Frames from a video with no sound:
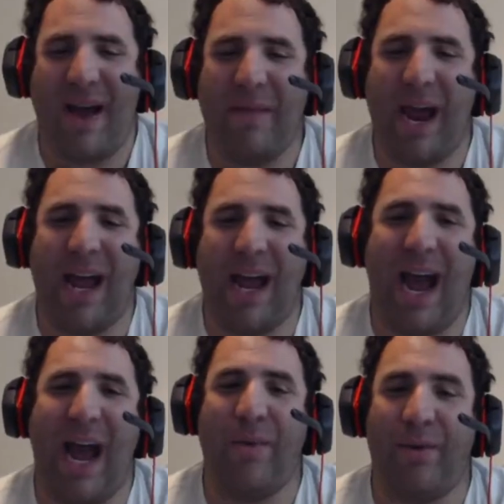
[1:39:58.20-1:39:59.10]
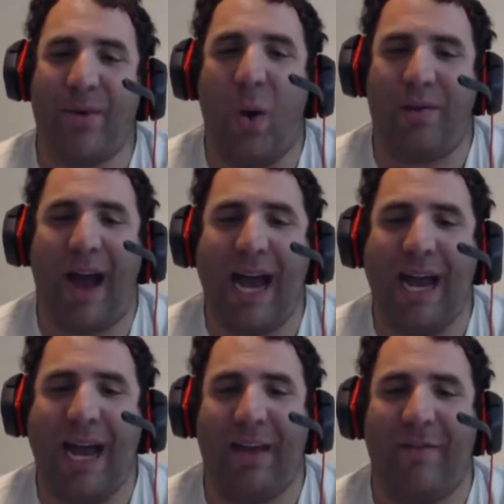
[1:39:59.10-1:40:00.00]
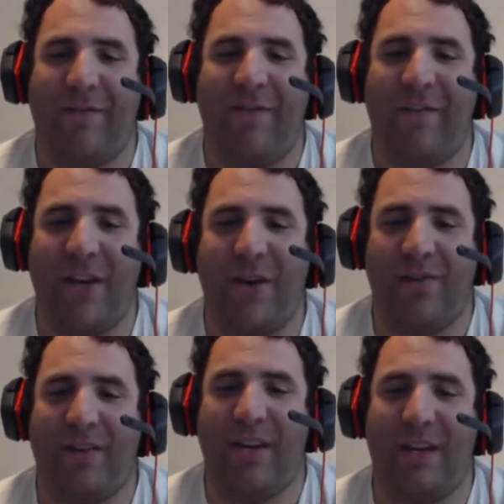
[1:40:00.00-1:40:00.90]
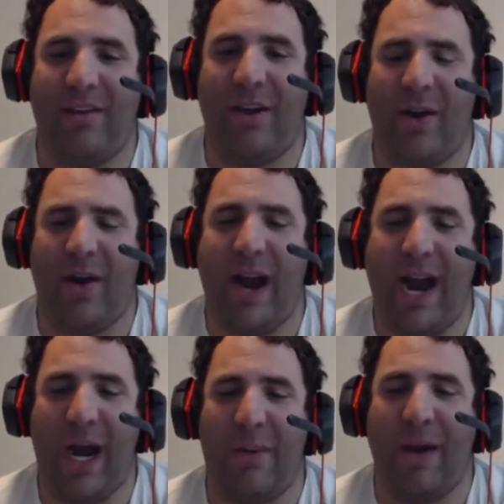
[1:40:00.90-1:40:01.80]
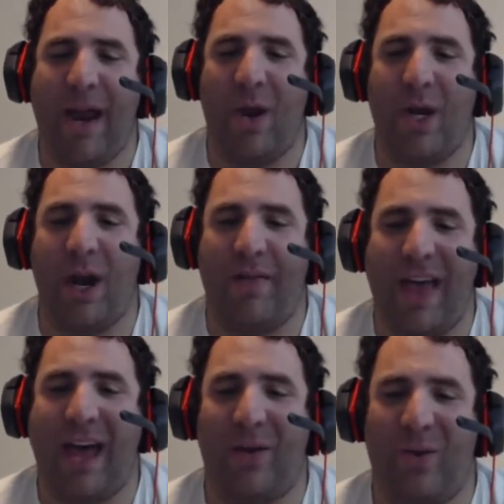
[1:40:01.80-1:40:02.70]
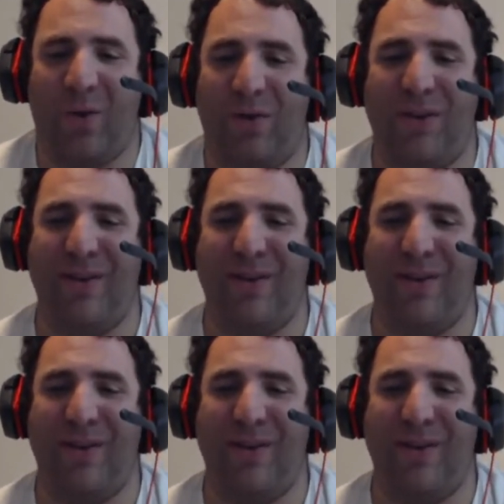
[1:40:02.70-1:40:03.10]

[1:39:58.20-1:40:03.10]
mean, I would go as high as like 50 or 60 because of your hair, but I know you're not that old.